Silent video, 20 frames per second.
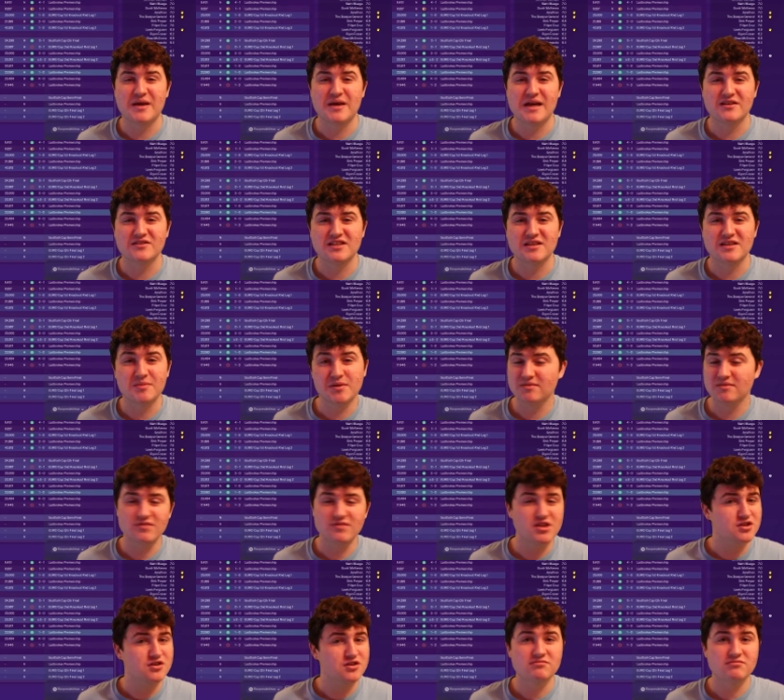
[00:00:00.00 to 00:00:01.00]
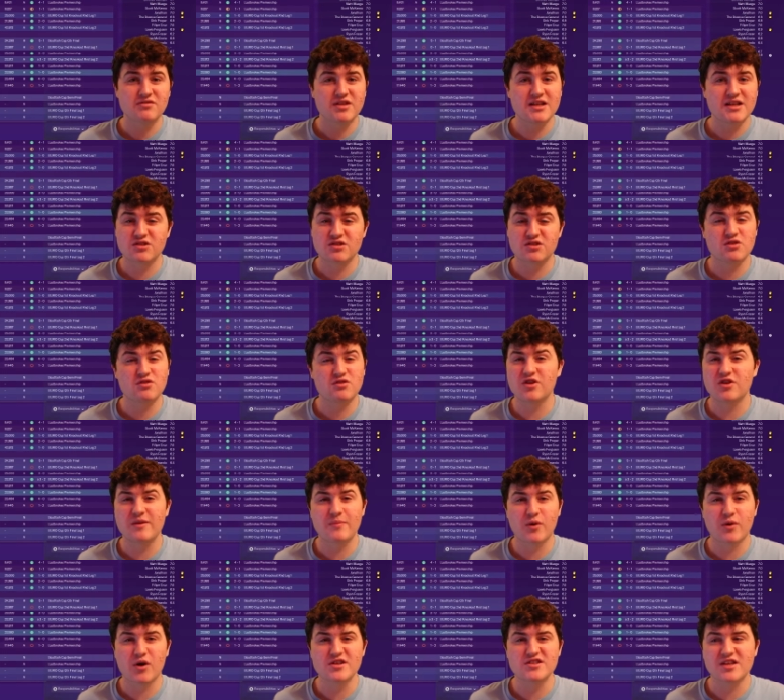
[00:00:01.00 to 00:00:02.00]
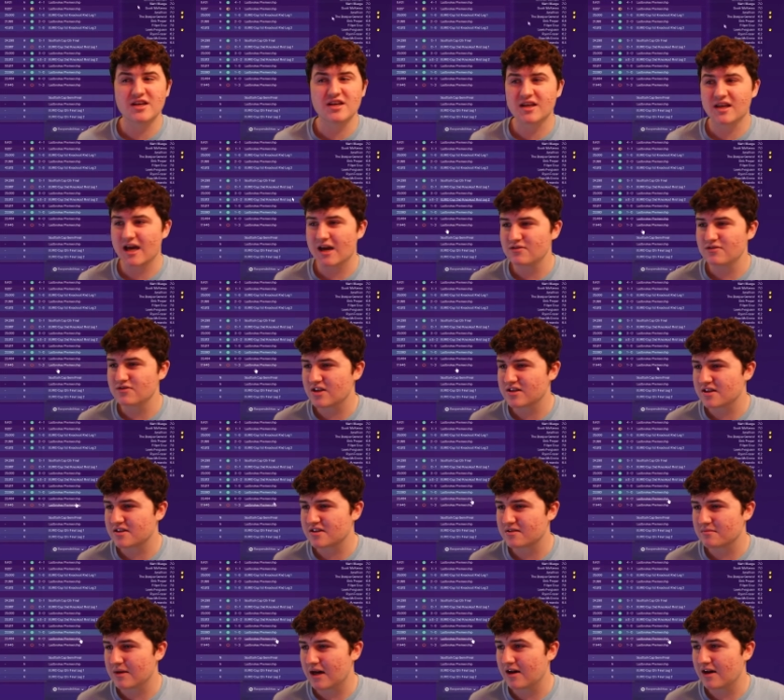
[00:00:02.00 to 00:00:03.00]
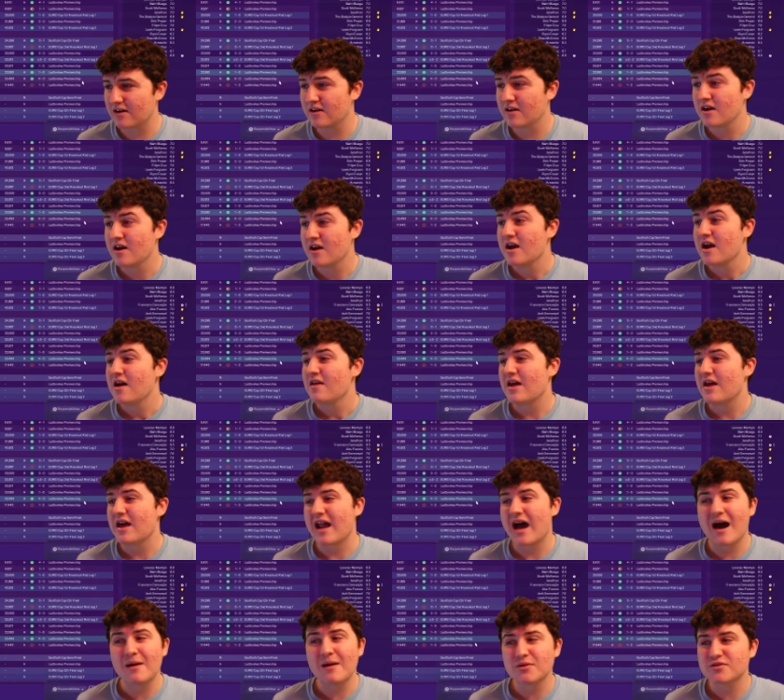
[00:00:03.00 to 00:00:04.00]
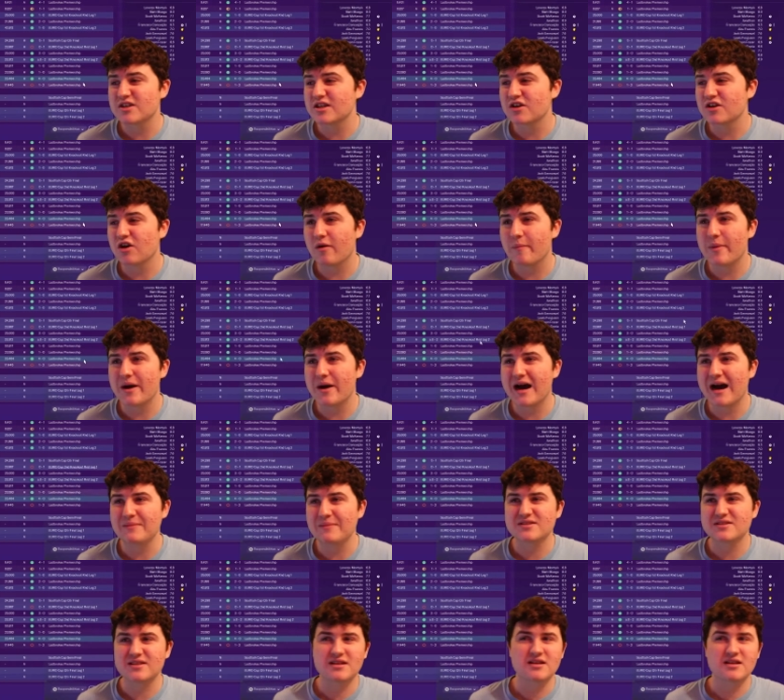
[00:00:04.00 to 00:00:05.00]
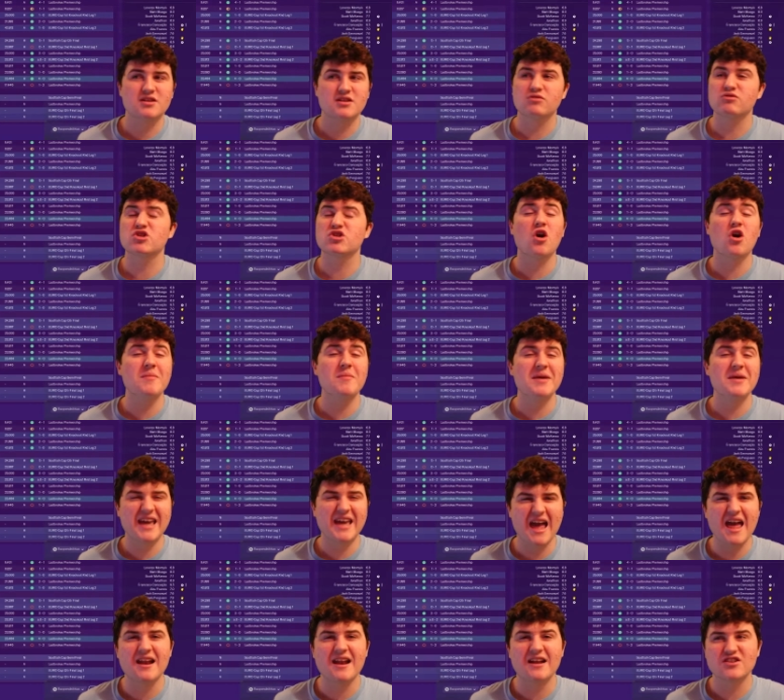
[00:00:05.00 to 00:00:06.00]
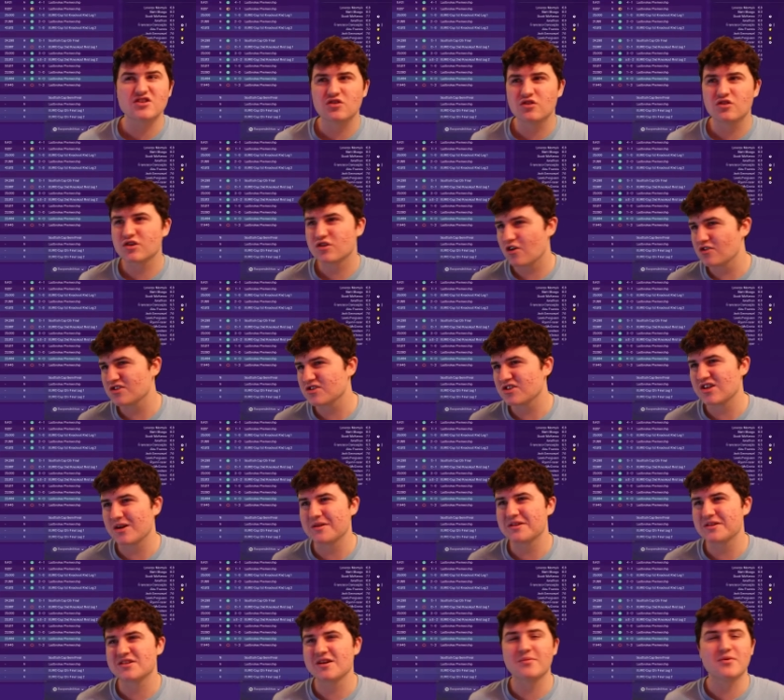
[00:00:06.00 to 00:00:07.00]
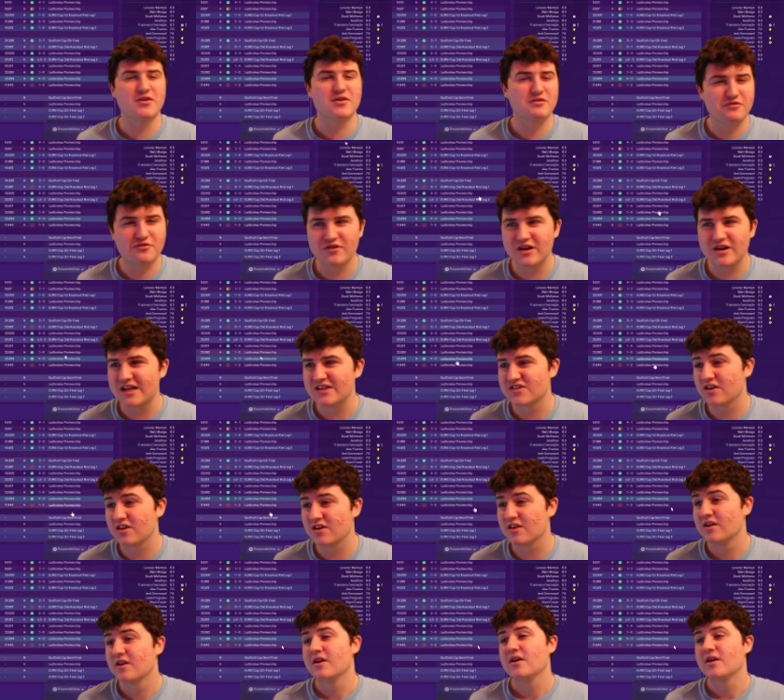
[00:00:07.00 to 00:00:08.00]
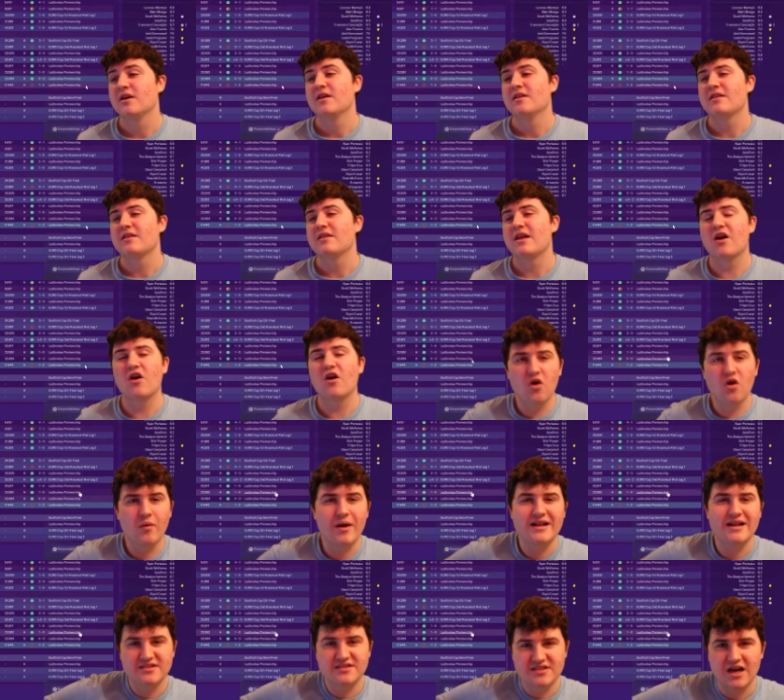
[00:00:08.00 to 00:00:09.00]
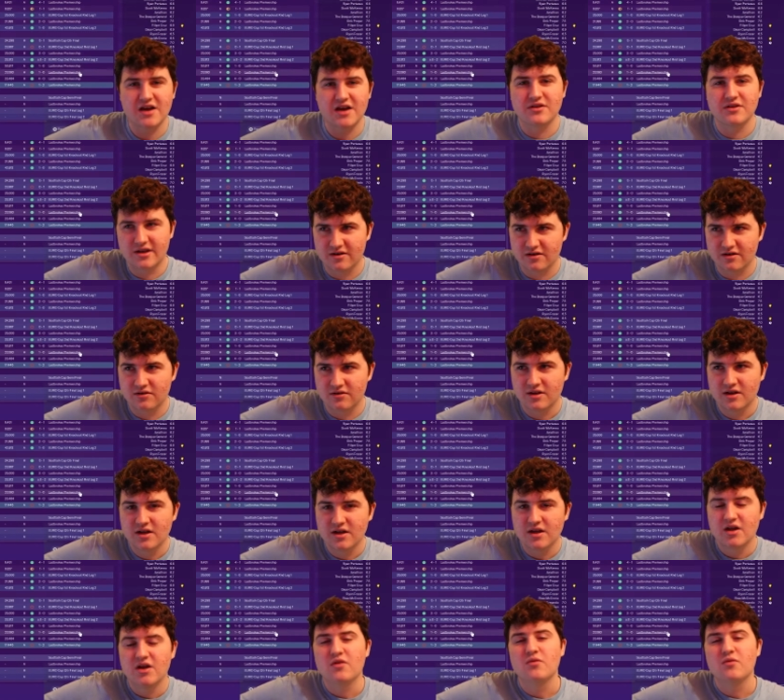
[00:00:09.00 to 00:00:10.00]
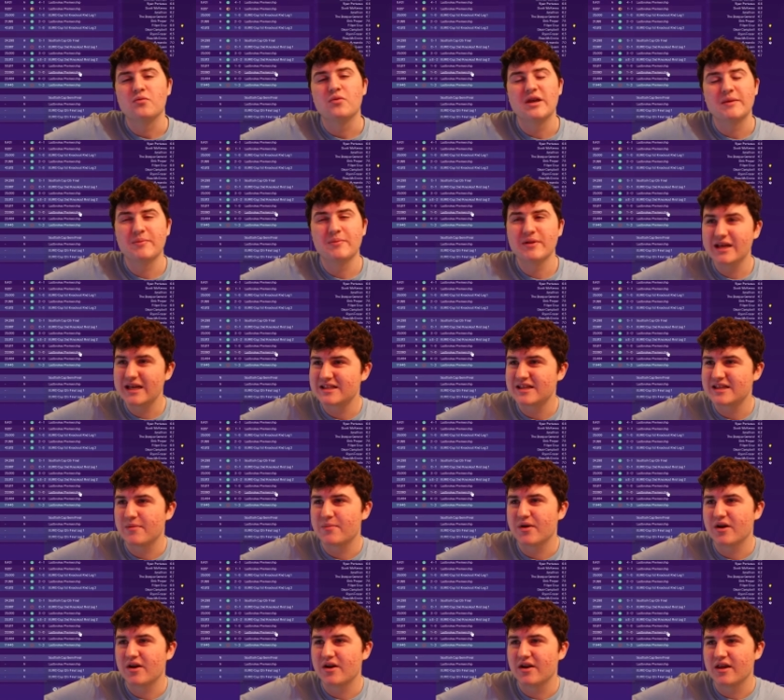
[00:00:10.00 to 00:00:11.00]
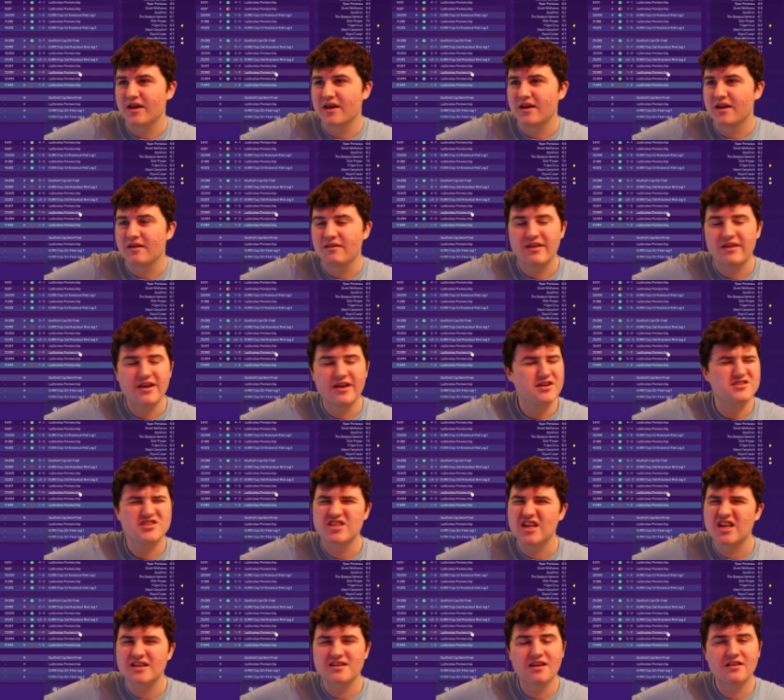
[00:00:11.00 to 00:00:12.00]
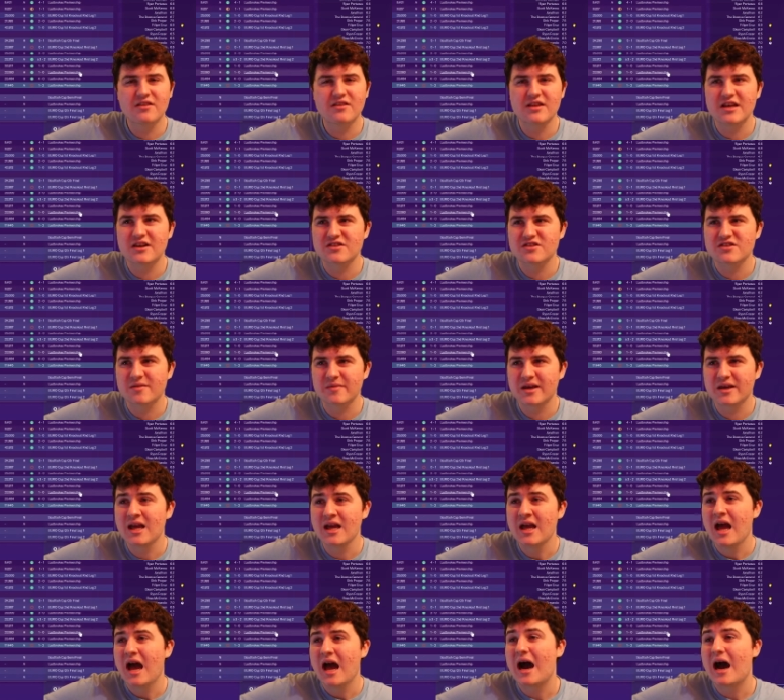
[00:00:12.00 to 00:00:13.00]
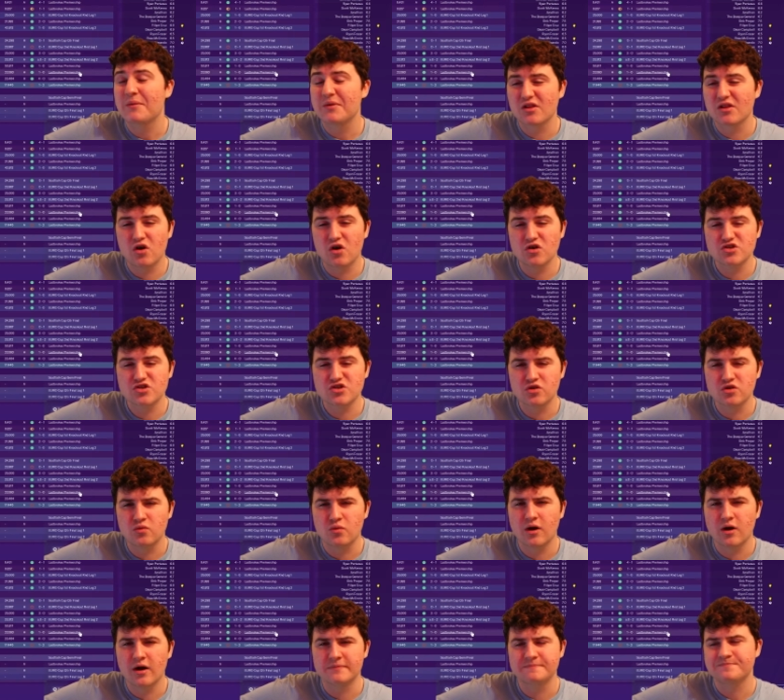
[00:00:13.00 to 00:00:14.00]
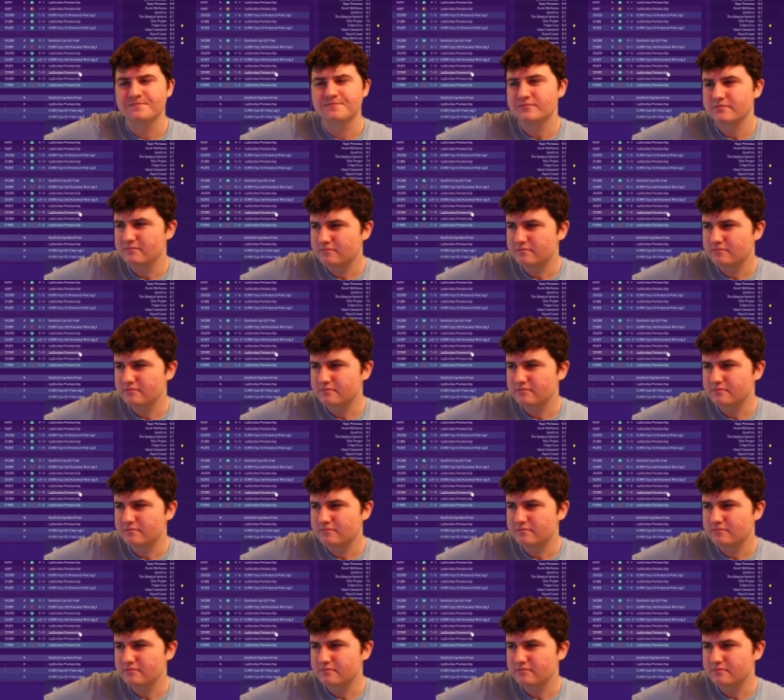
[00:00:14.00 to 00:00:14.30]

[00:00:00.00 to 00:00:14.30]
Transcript: penalty, but you know, it's the three points that counts, it doesn't matter. Then Hamilton got papped, Scott McKenna scored, Contest out the double, and Fraser. Then it all went downhill. We played Hibernian, they're sixth in the league or something, and we lost 2 1.